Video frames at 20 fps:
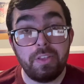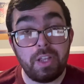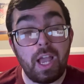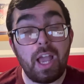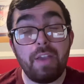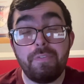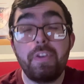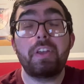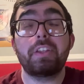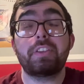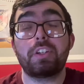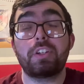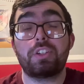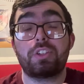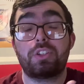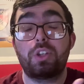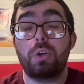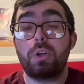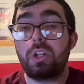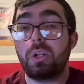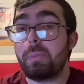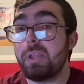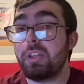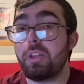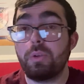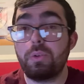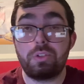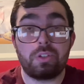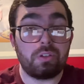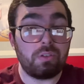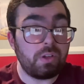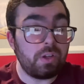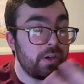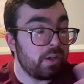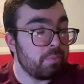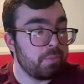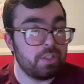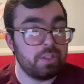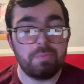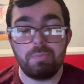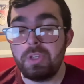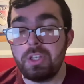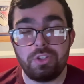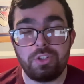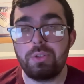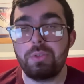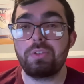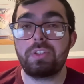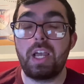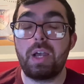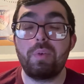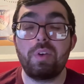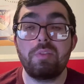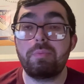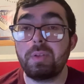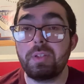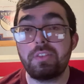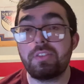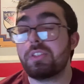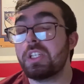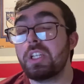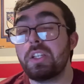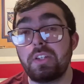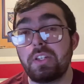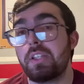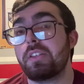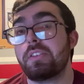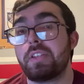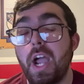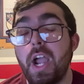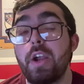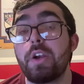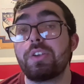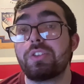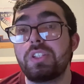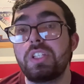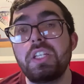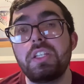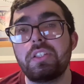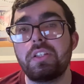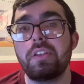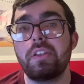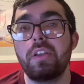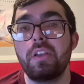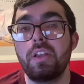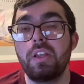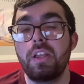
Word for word: I feel like there's still going to be those glaring issues that we've been seeing the entire season.